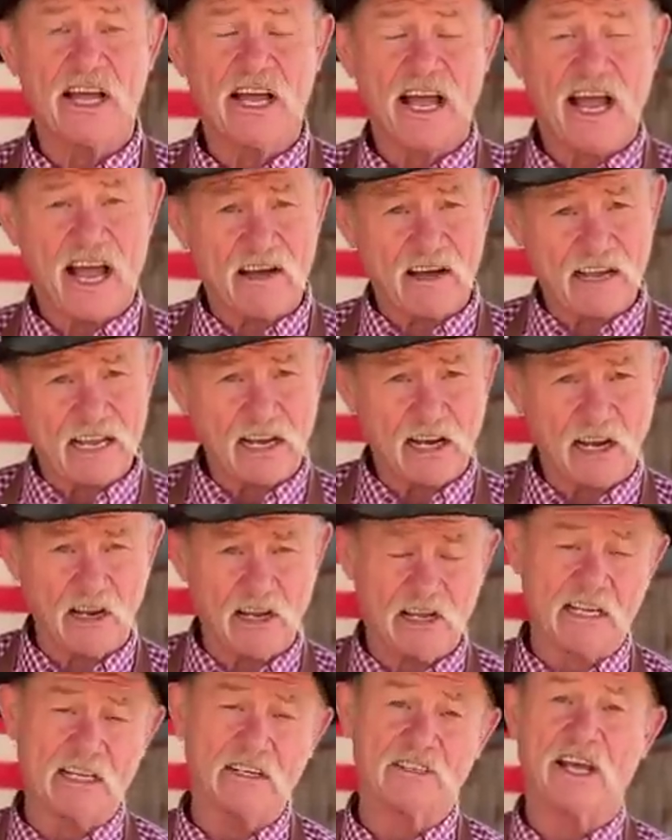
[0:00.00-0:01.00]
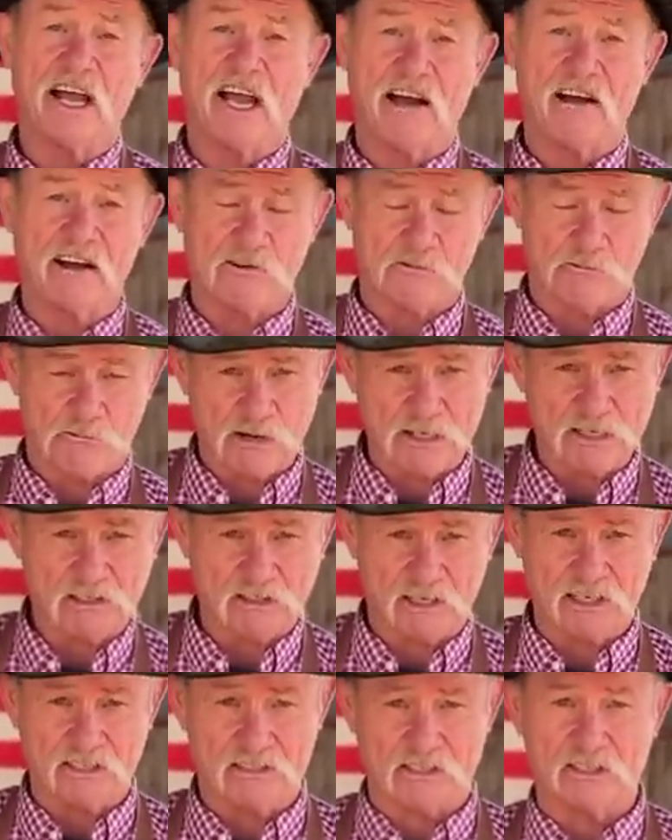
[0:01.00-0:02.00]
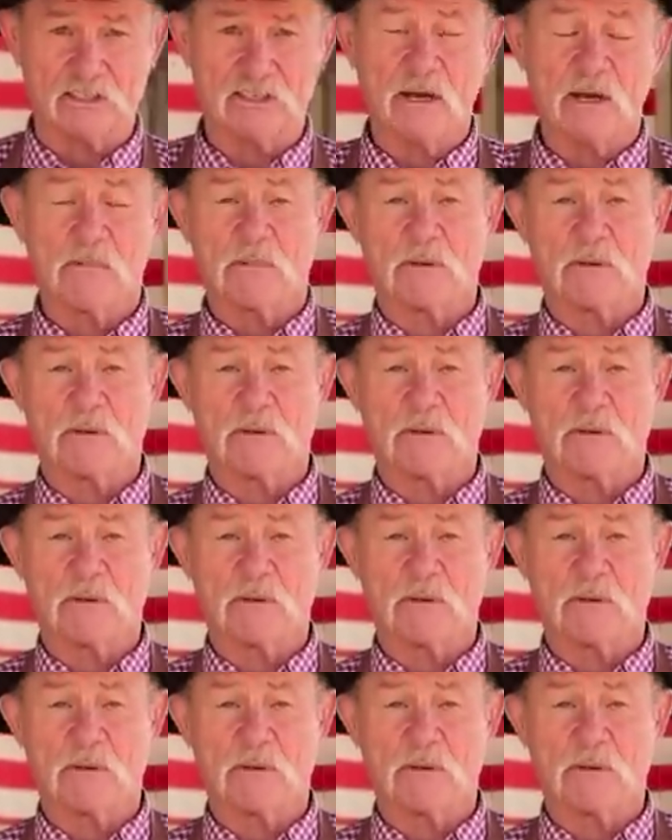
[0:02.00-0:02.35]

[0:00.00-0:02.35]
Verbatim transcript: how it cleans, how it reseasons,